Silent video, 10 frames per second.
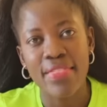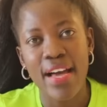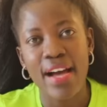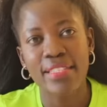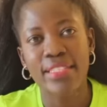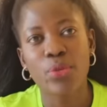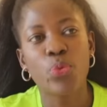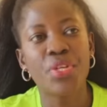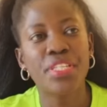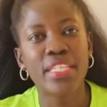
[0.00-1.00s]
that
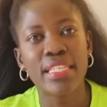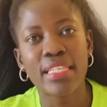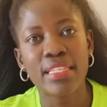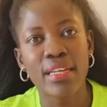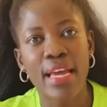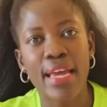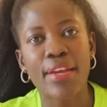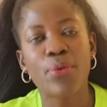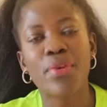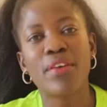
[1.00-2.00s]
we did
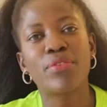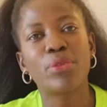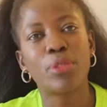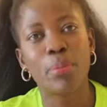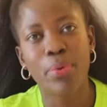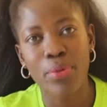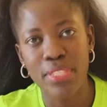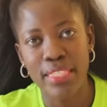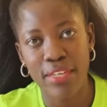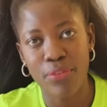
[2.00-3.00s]
and we have not
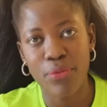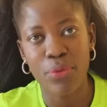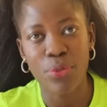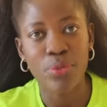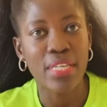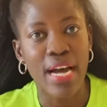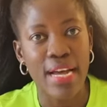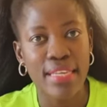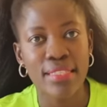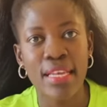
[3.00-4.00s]
posted for you
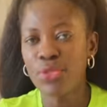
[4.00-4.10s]
guys.